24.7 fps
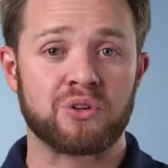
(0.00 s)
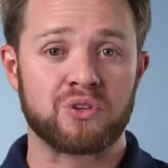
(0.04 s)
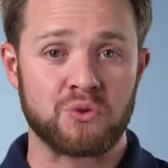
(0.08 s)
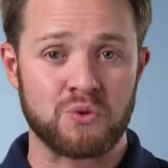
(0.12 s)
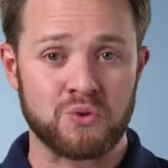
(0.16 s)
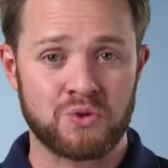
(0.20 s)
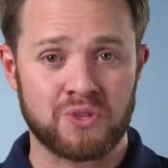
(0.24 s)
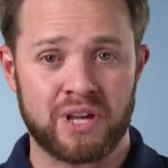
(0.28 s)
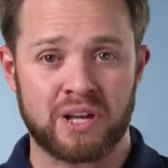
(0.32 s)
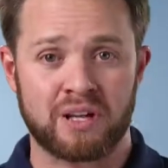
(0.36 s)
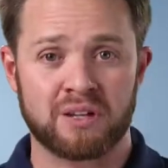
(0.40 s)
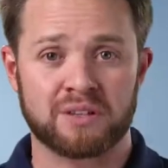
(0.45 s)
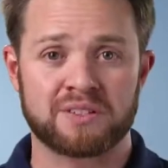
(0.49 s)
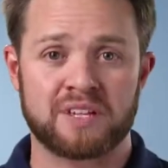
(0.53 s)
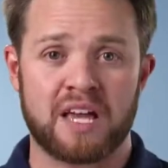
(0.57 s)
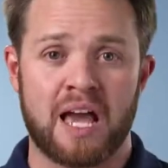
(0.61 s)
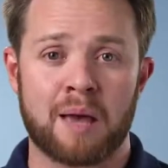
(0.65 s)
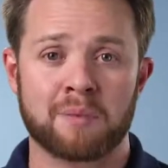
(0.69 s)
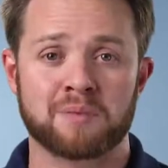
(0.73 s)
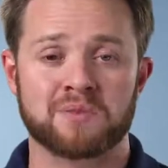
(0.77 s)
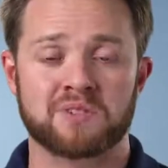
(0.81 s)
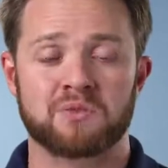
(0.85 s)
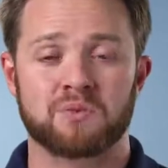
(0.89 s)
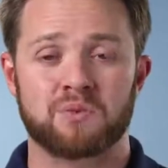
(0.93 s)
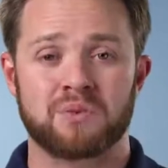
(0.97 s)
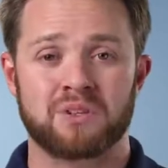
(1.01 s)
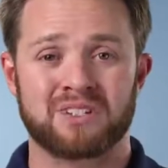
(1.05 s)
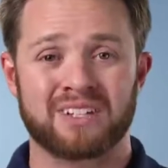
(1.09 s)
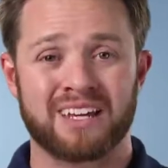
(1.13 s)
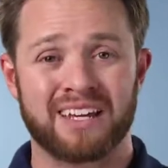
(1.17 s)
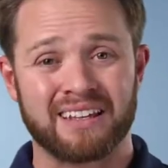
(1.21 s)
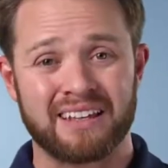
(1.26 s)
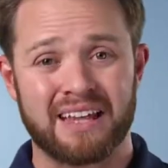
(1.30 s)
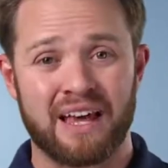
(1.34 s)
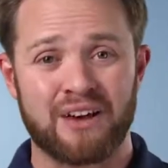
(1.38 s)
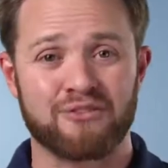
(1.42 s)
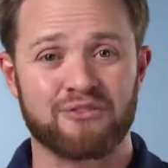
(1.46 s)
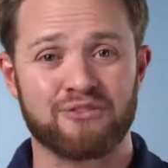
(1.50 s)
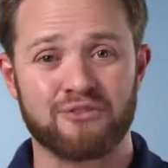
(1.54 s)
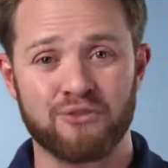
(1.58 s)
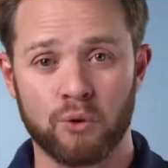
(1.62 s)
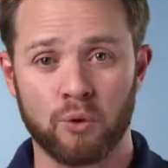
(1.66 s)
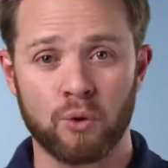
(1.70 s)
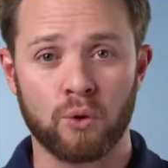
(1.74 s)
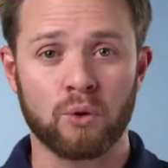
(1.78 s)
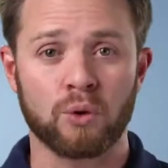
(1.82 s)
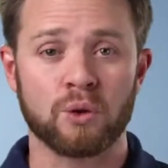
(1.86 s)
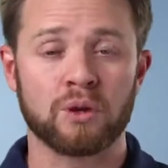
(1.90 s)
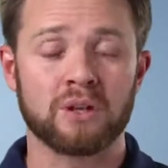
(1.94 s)
reduce cycle times is when you take that
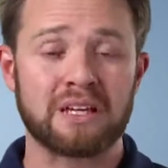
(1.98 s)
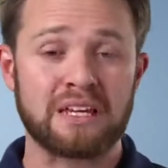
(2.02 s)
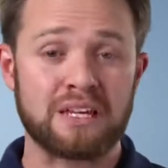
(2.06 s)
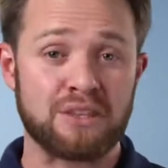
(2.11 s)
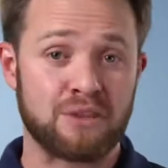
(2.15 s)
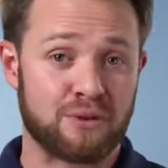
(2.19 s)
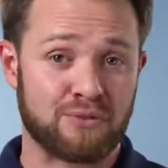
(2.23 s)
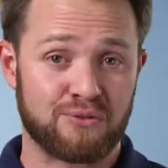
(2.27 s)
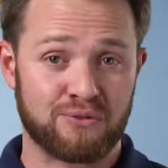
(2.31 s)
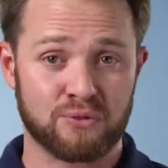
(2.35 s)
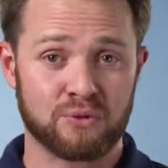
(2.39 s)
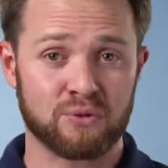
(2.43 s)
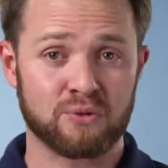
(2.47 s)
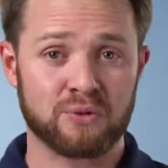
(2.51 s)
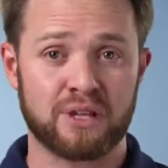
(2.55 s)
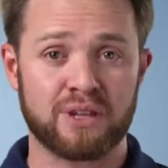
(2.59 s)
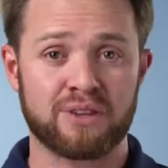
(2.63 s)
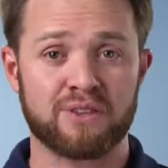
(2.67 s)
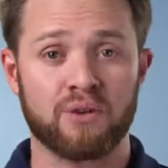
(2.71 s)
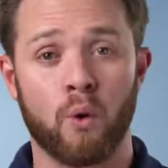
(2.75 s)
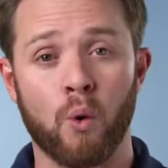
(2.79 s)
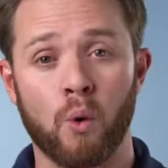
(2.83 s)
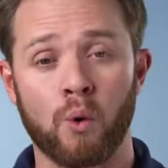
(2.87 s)
full either flute length